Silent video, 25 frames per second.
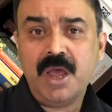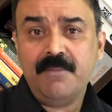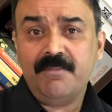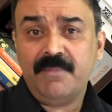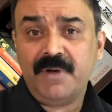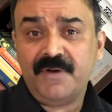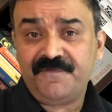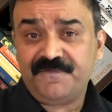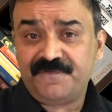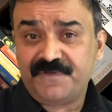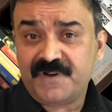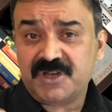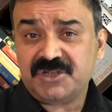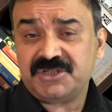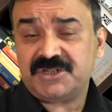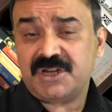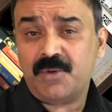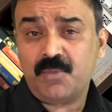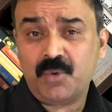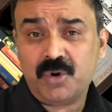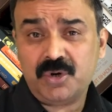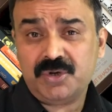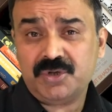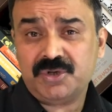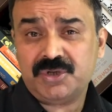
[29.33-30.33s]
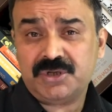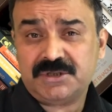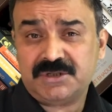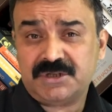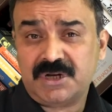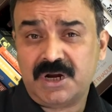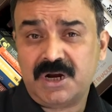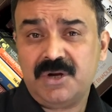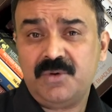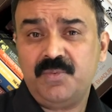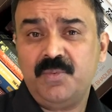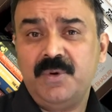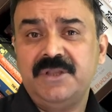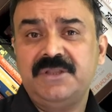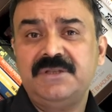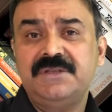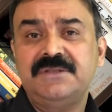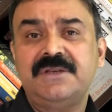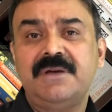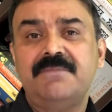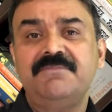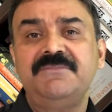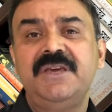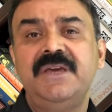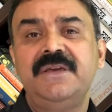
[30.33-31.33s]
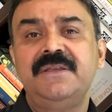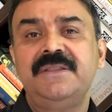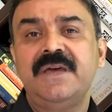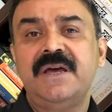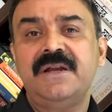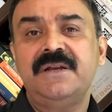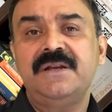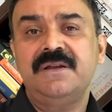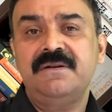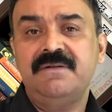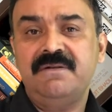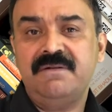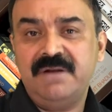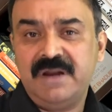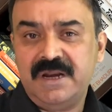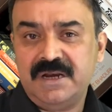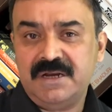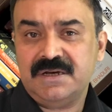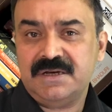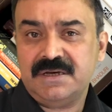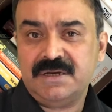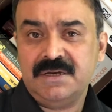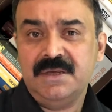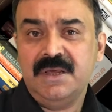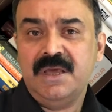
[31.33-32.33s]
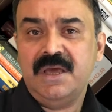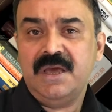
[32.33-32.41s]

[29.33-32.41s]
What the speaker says: But first, I want to start with something that a reader